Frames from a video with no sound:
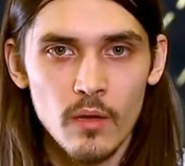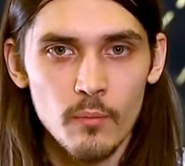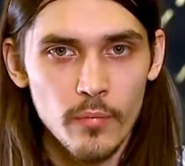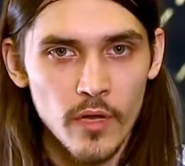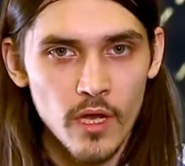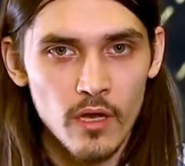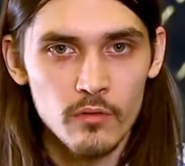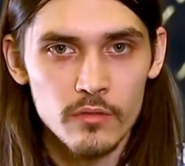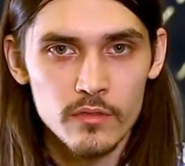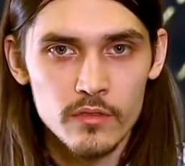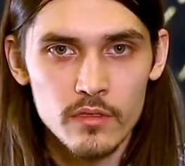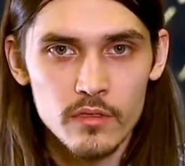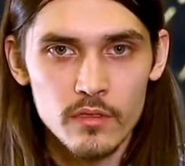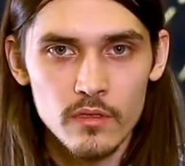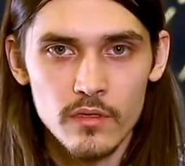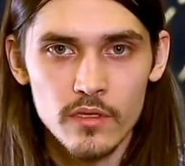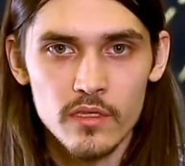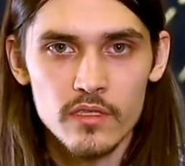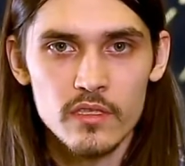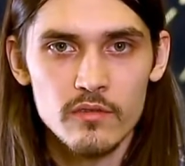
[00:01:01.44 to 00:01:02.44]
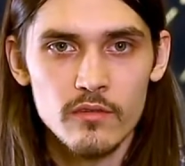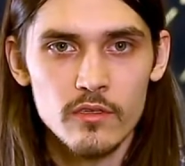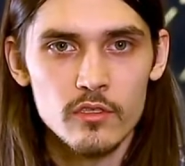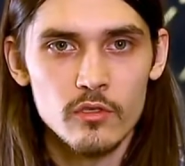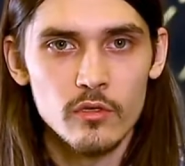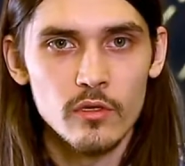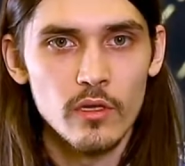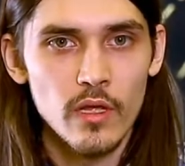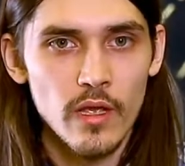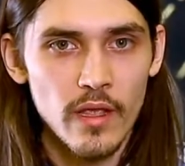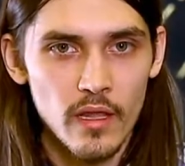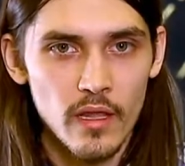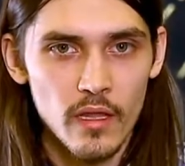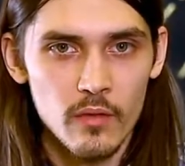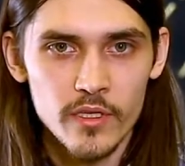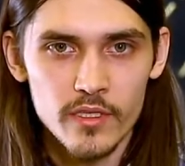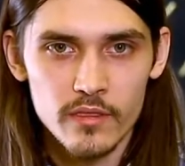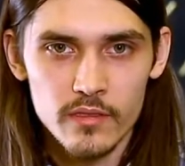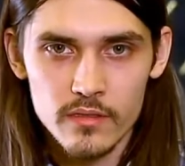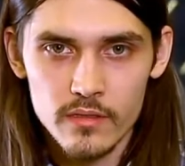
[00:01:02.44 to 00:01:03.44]
compounds or individual
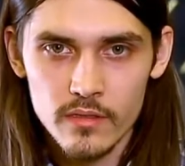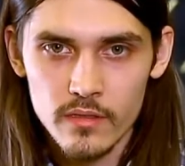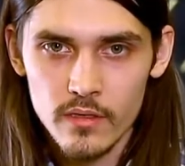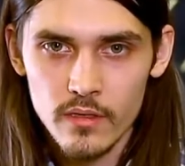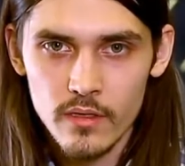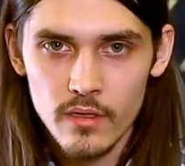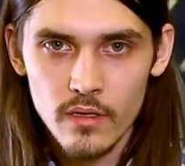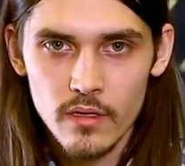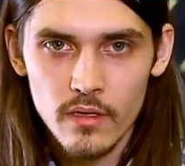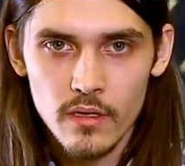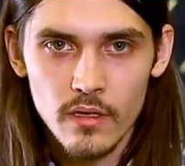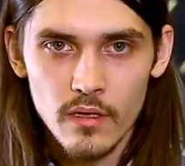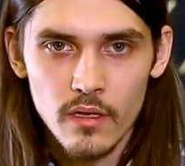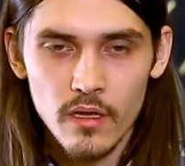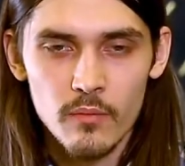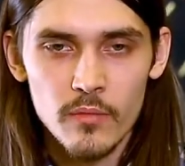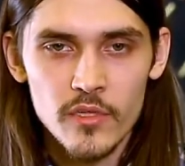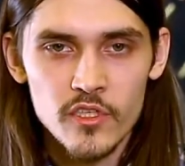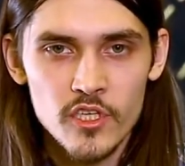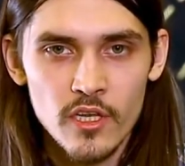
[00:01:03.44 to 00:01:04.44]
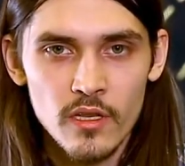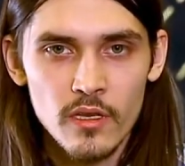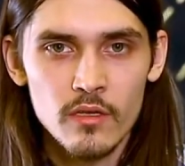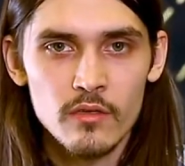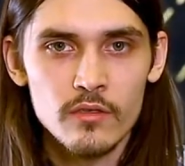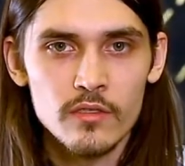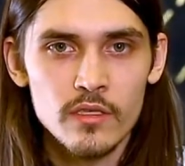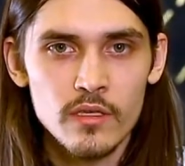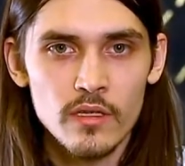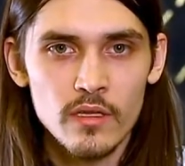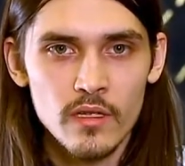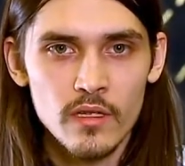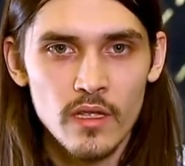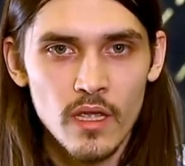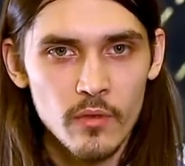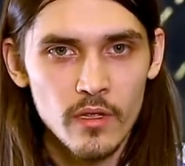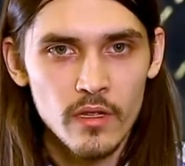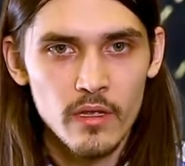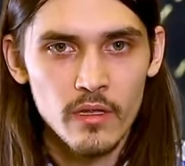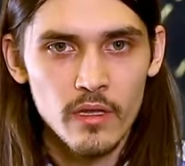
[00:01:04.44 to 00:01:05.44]
elements, homogeneous in
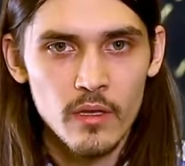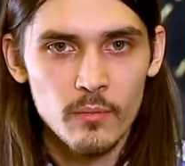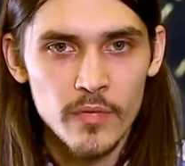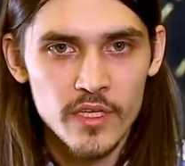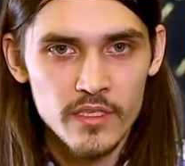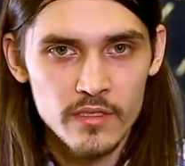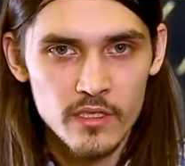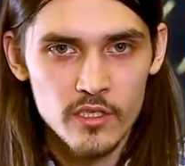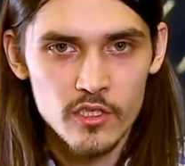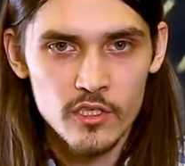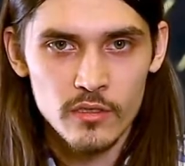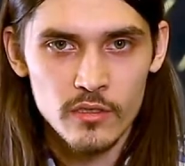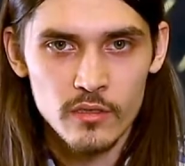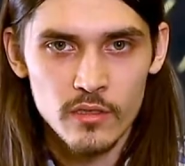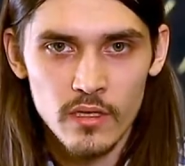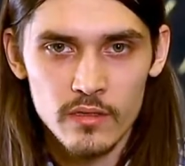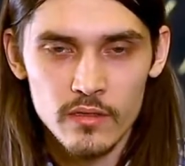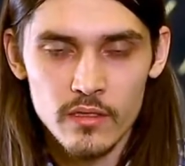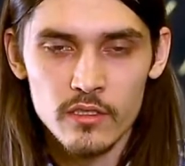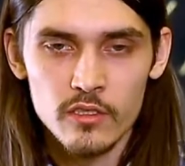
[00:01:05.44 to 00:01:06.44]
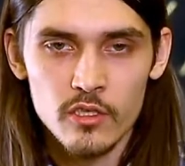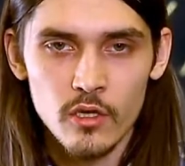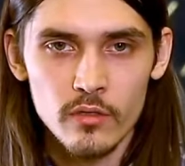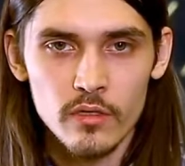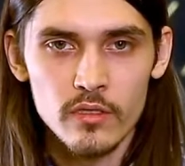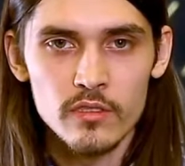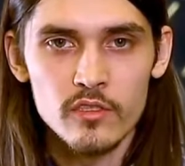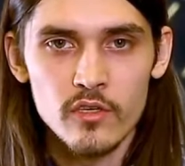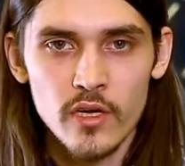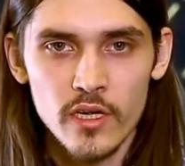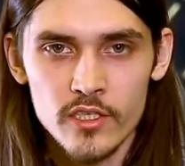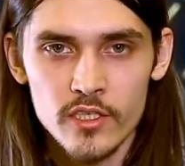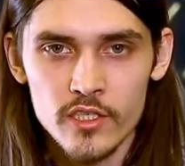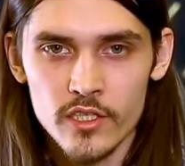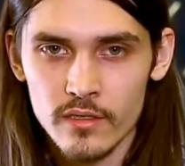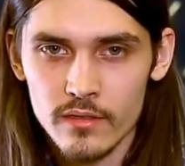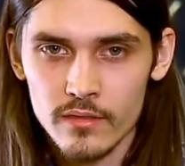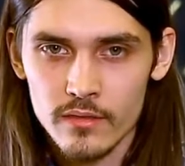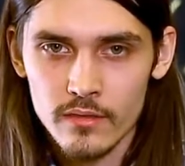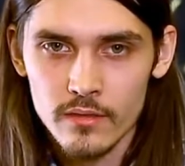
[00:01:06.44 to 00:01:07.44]
chemical composition and internal
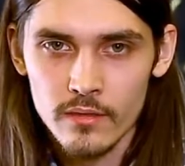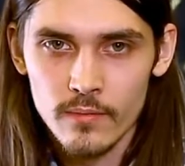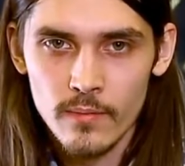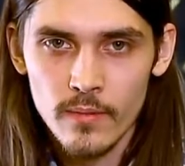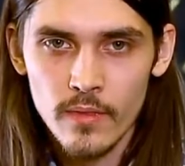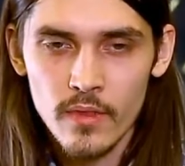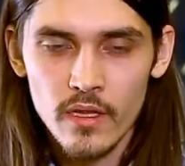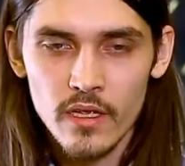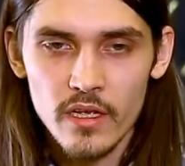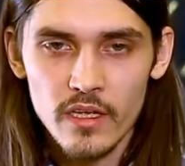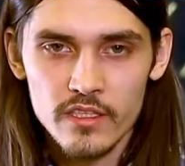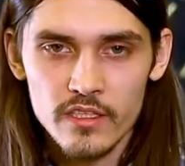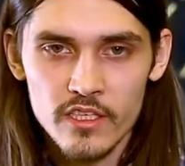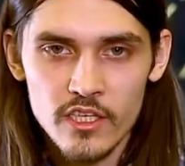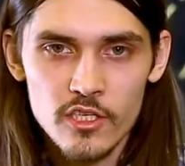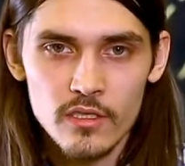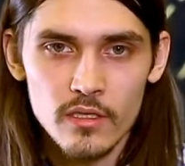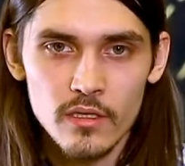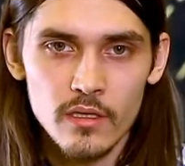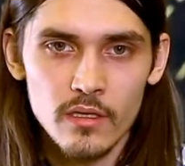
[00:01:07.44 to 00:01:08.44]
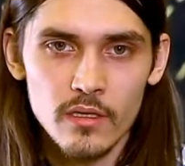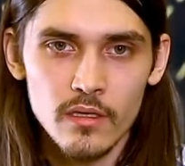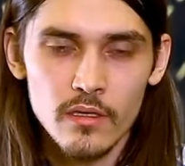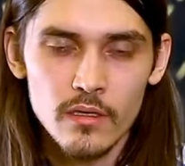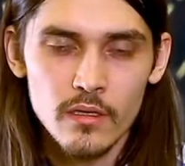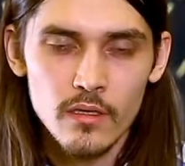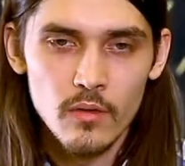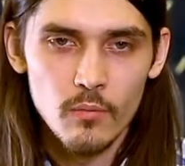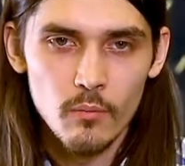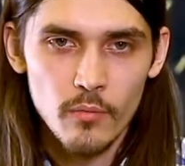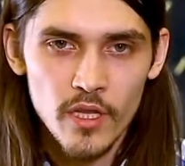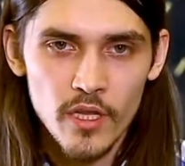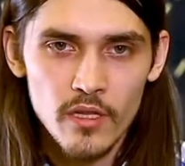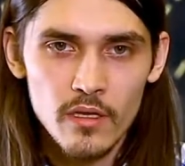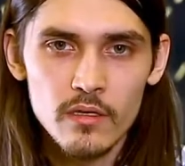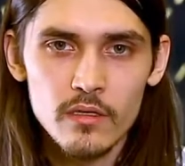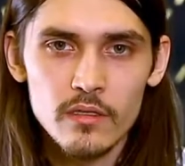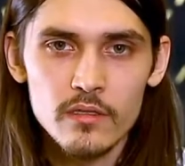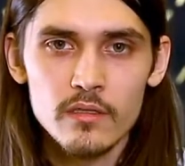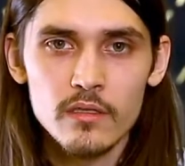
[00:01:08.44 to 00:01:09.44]
structure. Additionally,
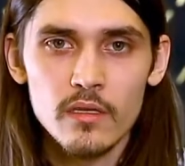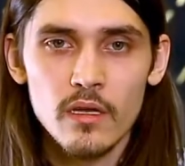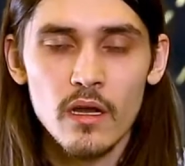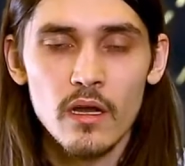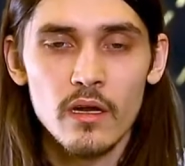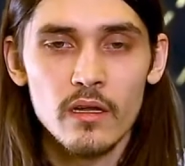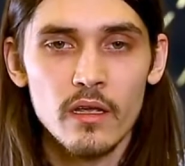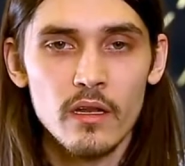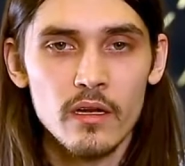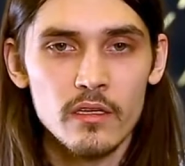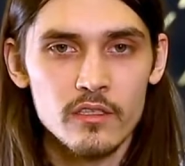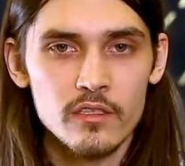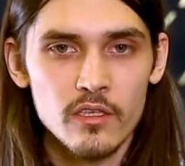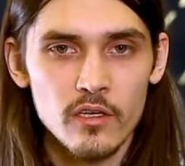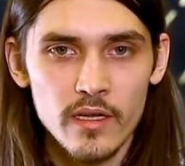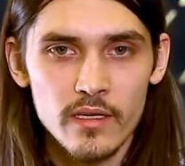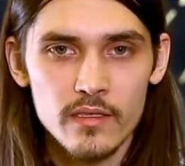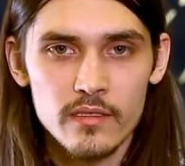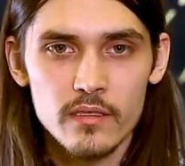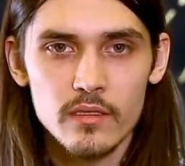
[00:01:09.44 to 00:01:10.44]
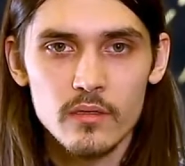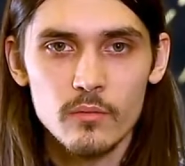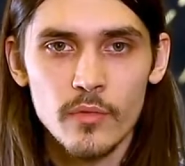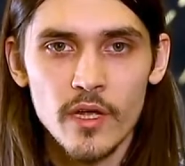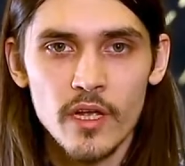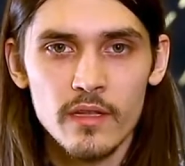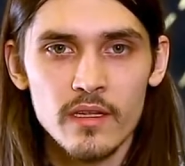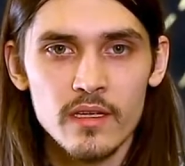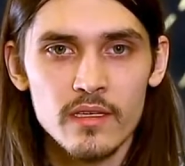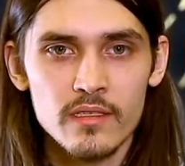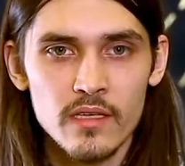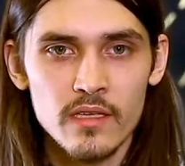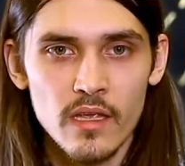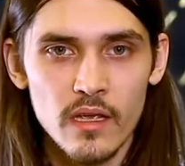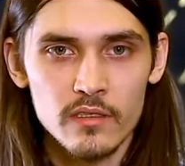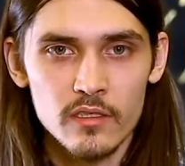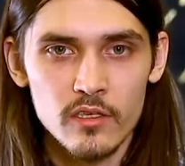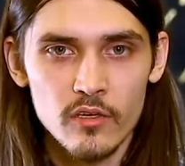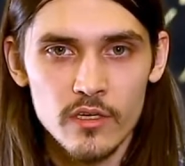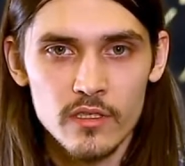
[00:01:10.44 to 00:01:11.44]
minerals are characterized by an
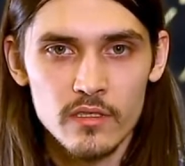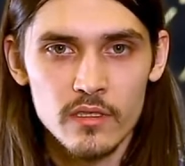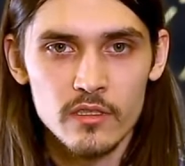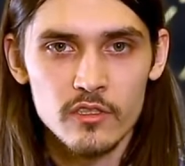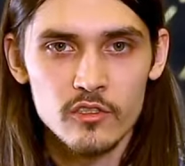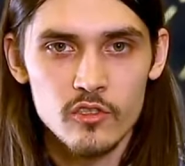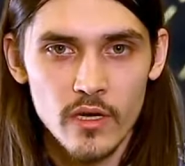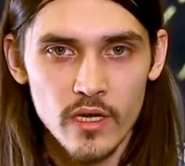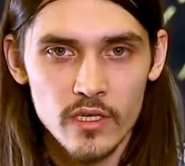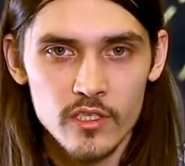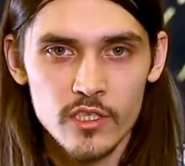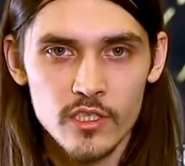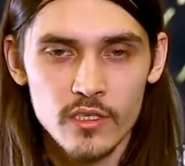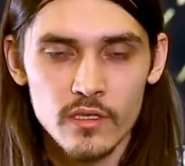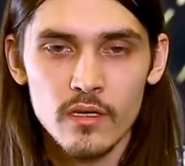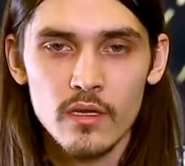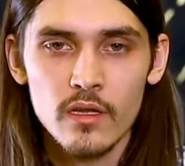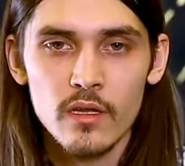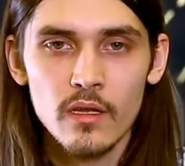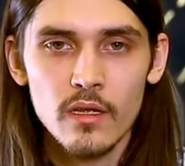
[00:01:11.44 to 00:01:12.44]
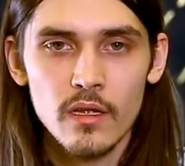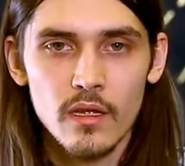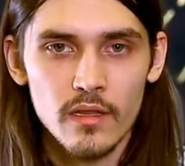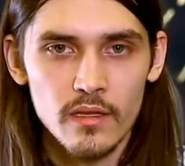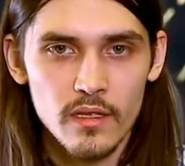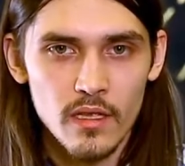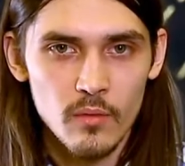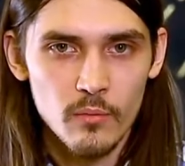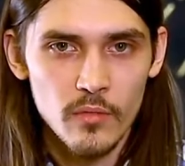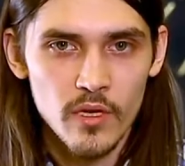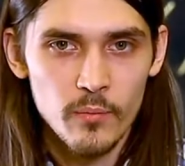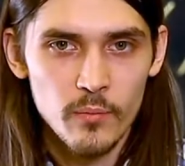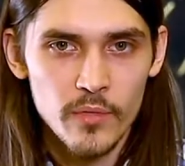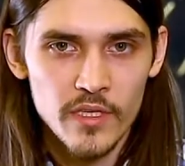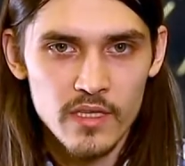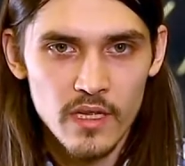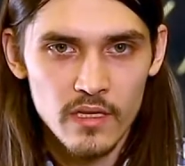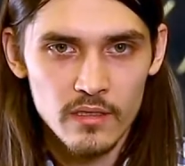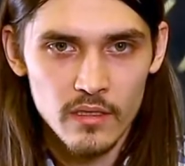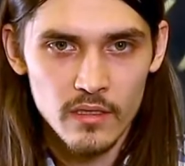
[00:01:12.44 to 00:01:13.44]
exact crystal structure and can be
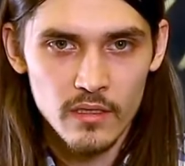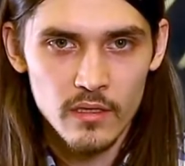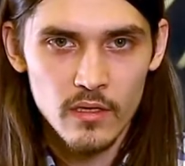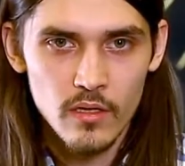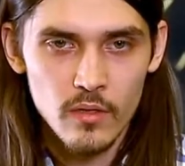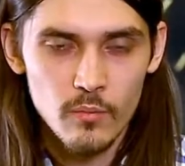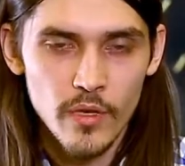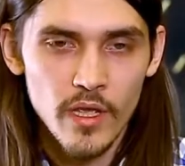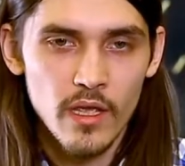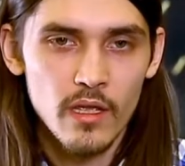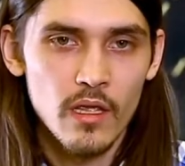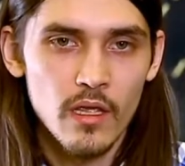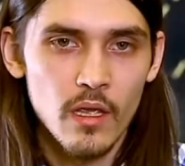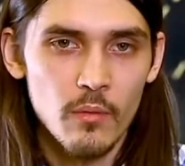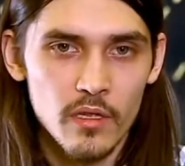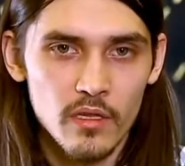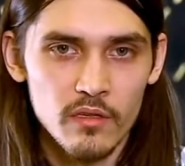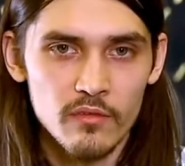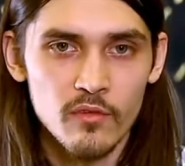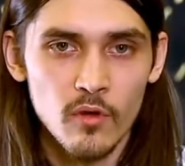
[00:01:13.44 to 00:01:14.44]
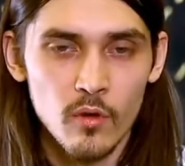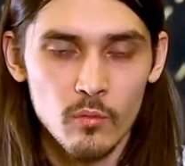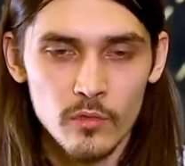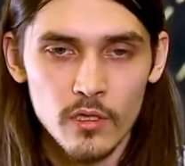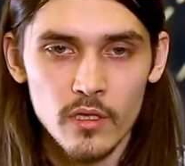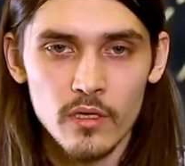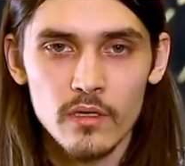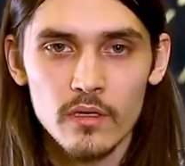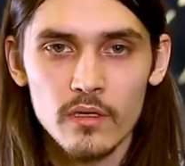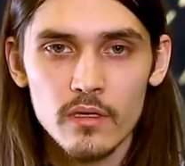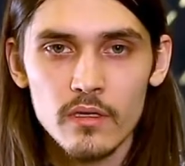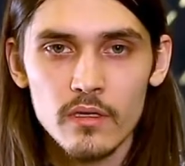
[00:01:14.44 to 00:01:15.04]
represented by a chemical formula.